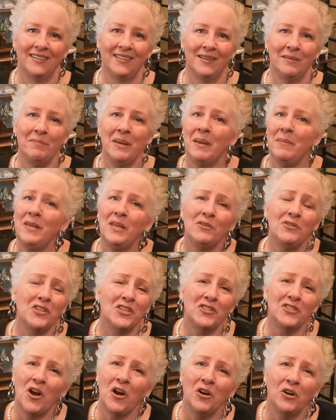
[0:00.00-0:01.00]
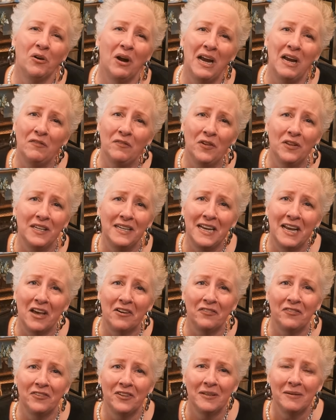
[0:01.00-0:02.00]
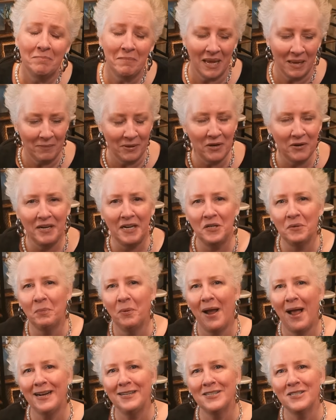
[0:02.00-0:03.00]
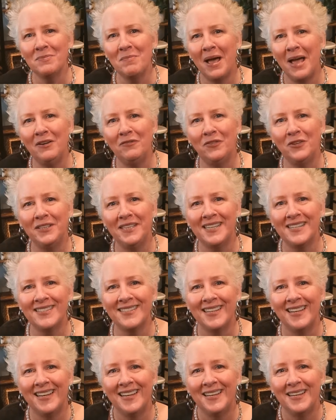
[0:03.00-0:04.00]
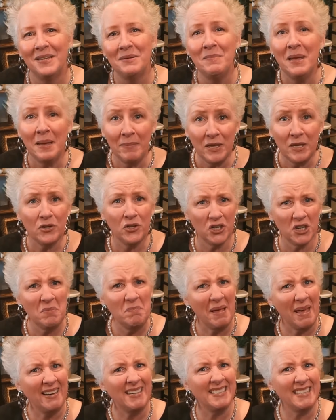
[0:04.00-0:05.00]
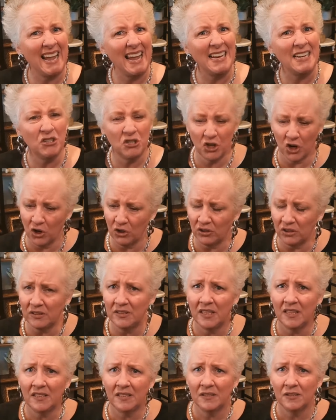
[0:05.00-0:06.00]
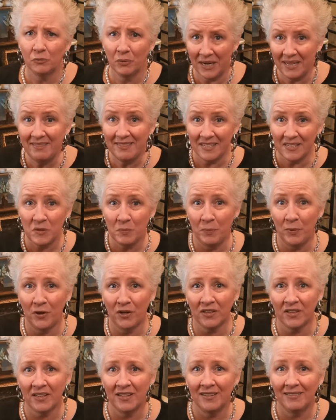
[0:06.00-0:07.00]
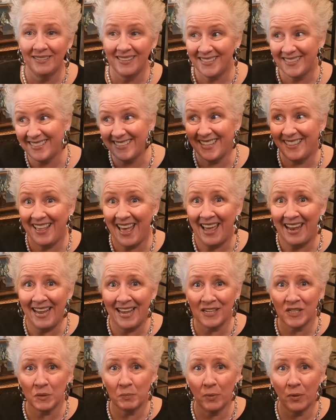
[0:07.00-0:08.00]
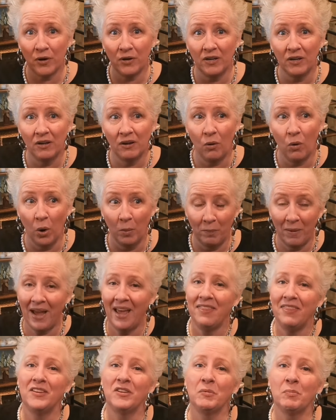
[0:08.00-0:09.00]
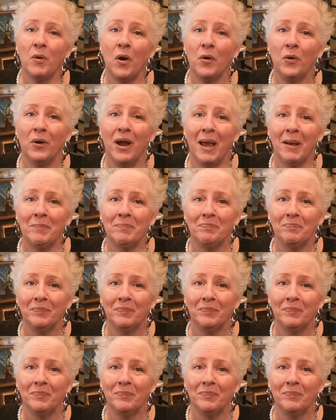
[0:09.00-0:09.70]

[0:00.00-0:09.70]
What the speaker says: Maybe you just aren't grateful enough. Maybe you need to practice mindfulness. Maybe you should meditate, journal, read this book, listen to that expert, or buy this program.